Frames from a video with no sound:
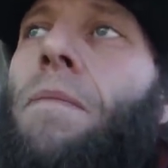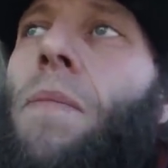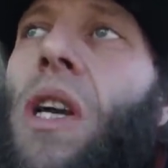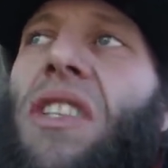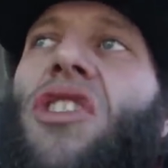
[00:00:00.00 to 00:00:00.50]

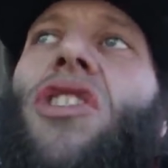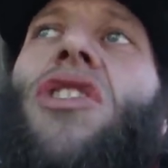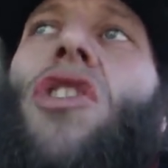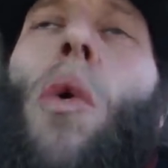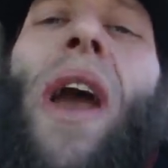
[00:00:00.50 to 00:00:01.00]
because it's
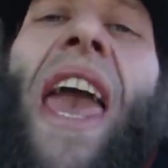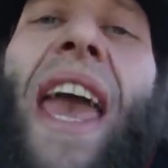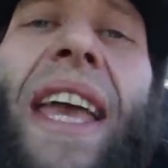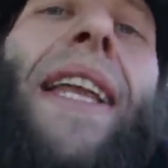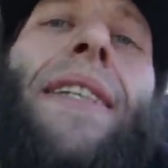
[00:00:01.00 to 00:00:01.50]
just so
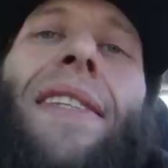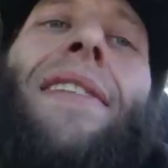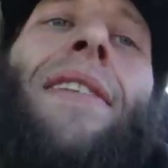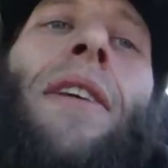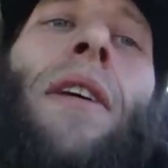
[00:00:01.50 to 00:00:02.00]
heinous.